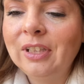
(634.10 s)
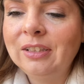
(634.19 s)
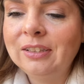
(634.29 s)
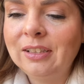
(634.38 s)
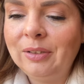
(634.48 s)

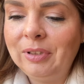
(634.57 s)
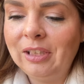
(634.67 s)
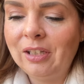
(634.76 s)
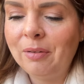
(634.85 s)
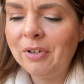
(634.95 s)
So there we
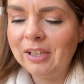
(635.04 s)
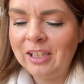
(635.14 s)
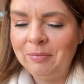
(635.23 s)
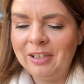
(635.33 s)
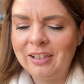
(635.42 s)
go. I might
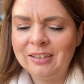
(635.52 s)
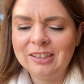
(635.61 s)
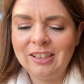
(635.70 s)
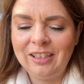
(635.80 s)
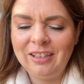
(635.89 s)
keep that
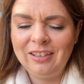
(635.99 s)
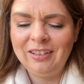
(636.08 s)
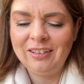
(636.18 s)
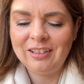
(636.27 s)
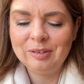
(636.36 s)
actually
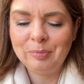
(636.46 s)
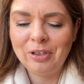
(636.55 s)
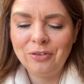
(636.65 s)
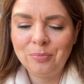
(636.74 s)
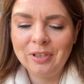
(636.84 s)
as
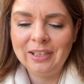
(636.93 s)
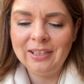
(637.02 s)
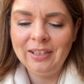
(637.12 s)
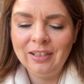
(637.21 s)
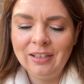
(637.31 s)
part of my,